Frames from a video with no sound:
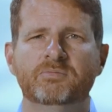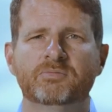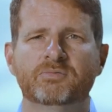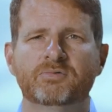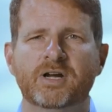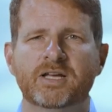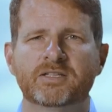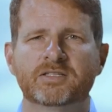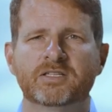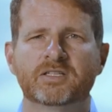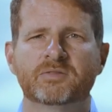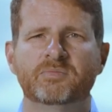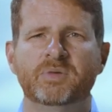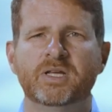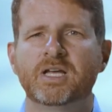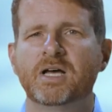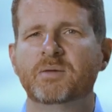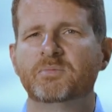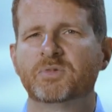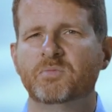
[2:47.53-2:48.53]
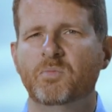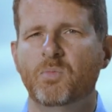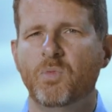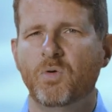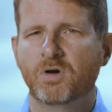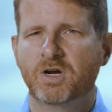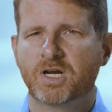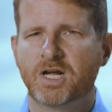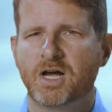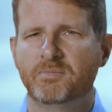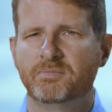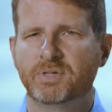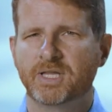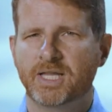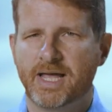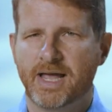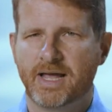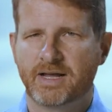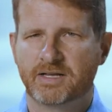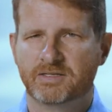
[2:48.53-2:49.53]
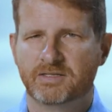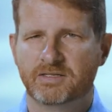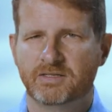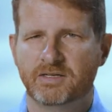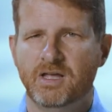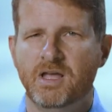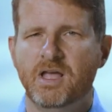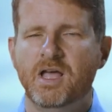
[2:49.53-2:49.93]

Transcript: presence becomes more complex,